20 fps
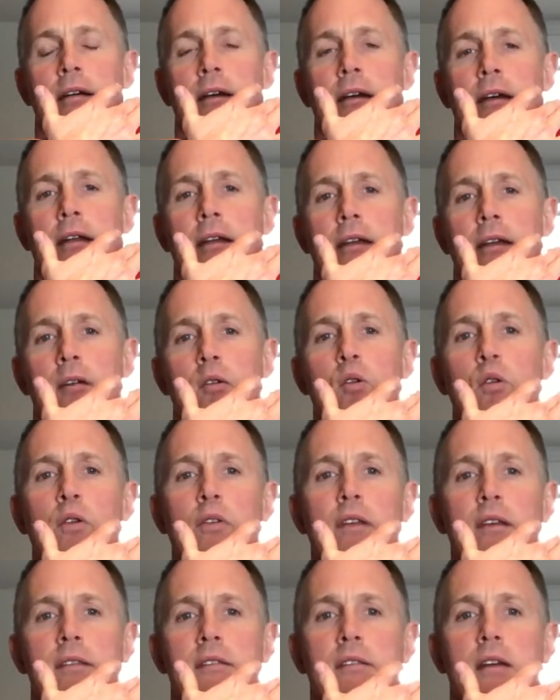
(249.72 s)
And you can
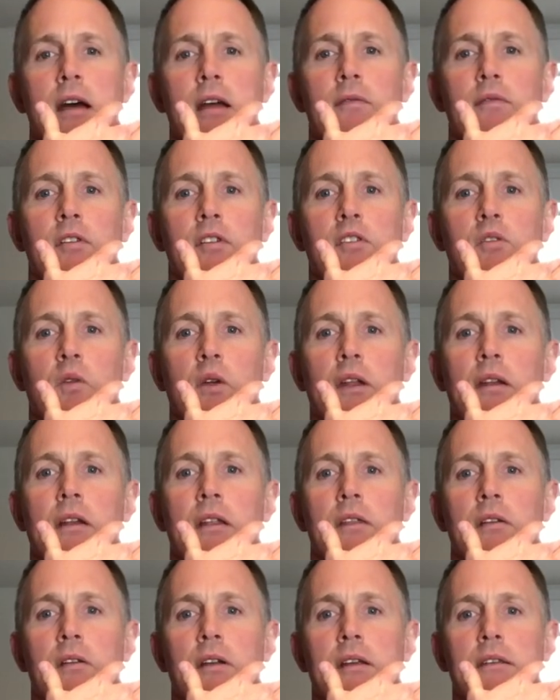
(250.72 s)
hold this side for 20 to
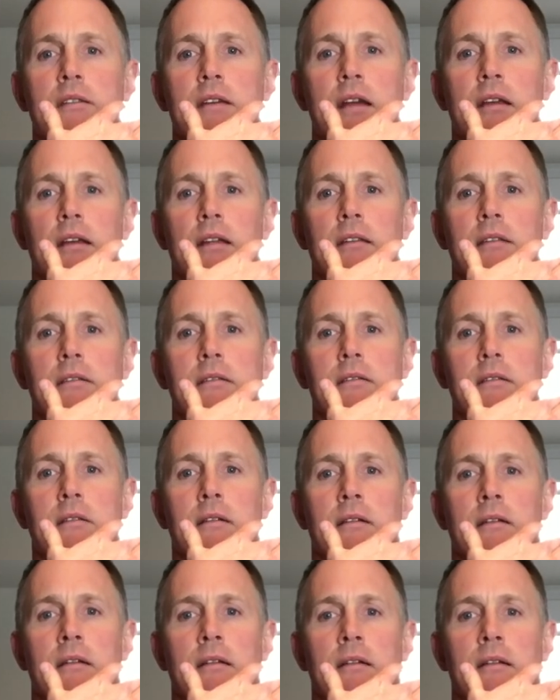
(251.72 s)
30 seconds.